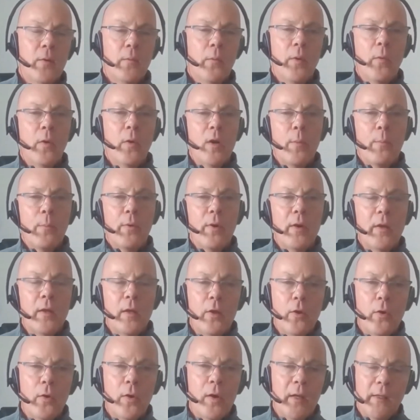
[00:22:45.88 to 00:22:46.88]
We want to bring
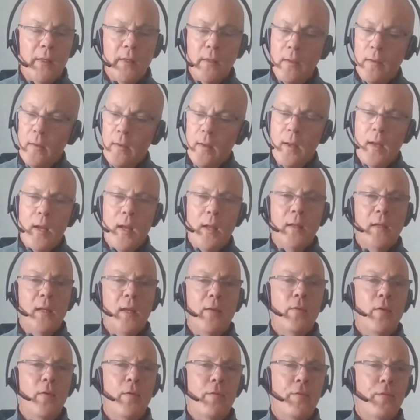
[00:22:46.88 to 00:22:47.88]
you in and
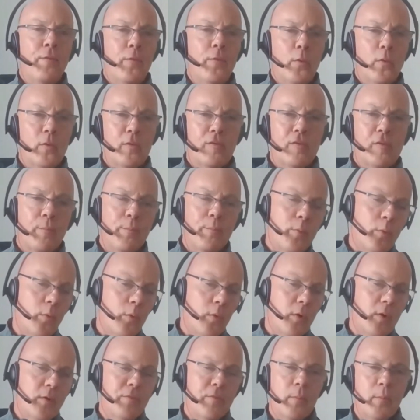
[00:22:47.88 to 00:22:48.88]
give you full
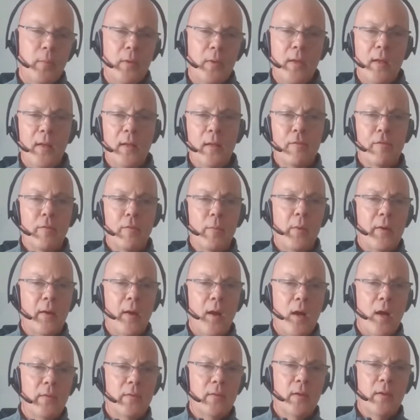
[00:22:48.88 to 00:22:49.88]
support from legal, from
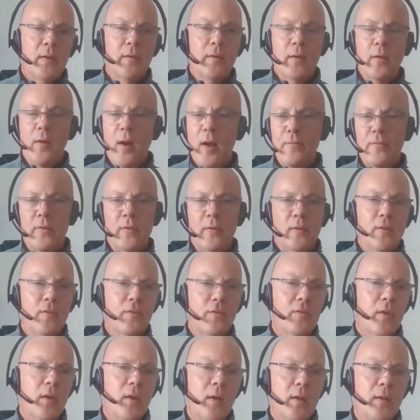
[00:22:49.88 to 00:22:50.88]
accounting, graphic
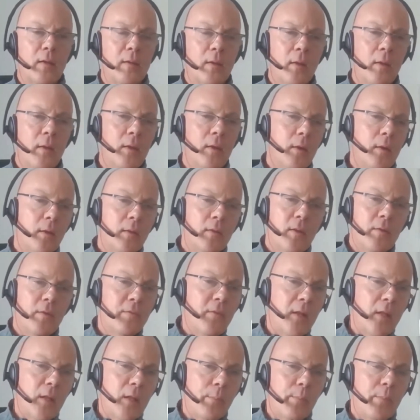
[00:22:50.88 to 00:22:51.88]
design,
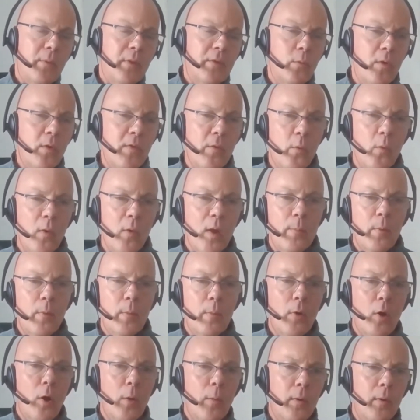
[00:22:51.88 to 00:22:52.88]
development, whether web or
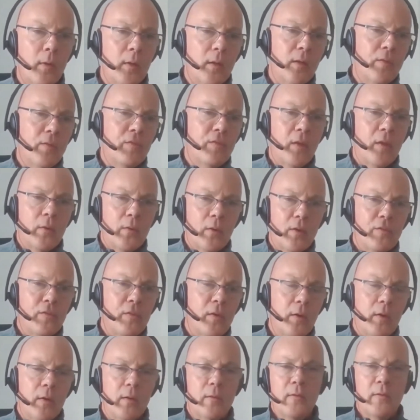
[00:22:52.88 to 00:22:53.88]
mobile, et
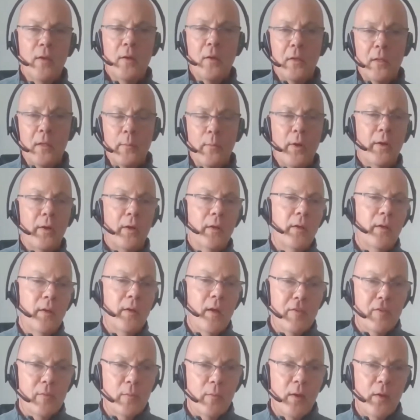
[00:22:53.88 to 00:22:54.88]
cetera, digital marketing,
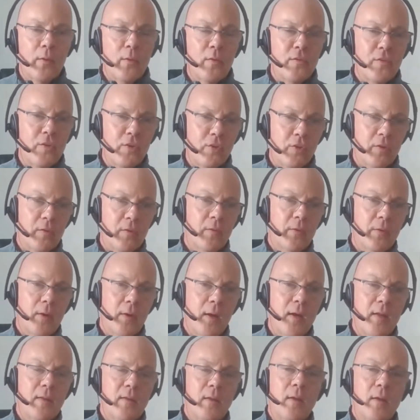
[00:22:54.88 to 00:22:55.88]
customer acquisition,
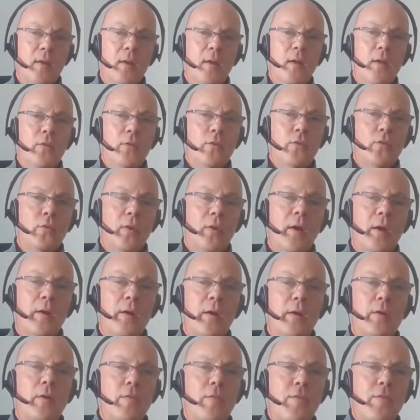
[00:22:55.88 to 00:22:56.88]
right? To
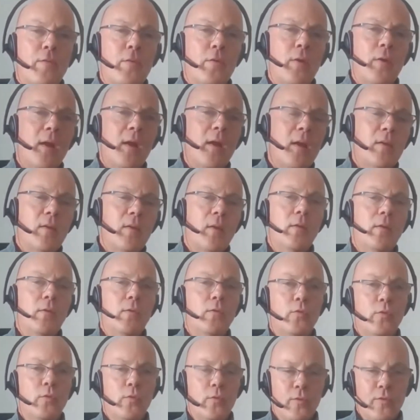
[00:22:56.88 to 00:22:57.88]
carry you through A
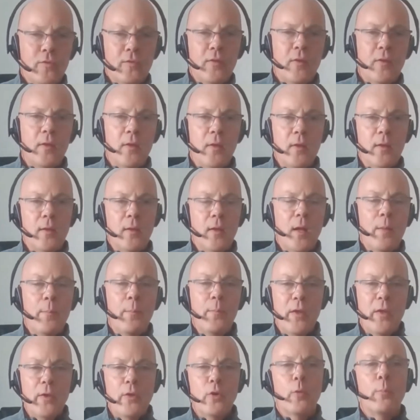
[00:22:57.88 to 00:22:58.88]
to Z
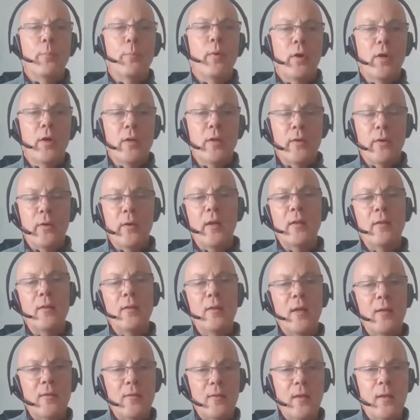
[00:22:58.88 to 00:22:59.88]
and be your partner in
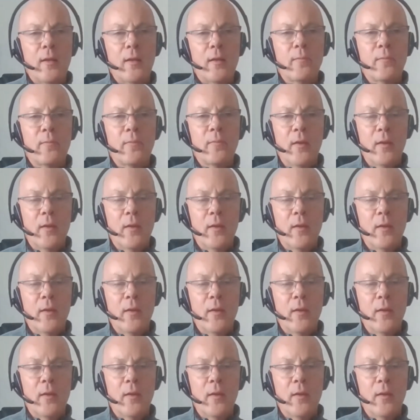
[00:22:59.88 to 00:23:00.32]
that deal.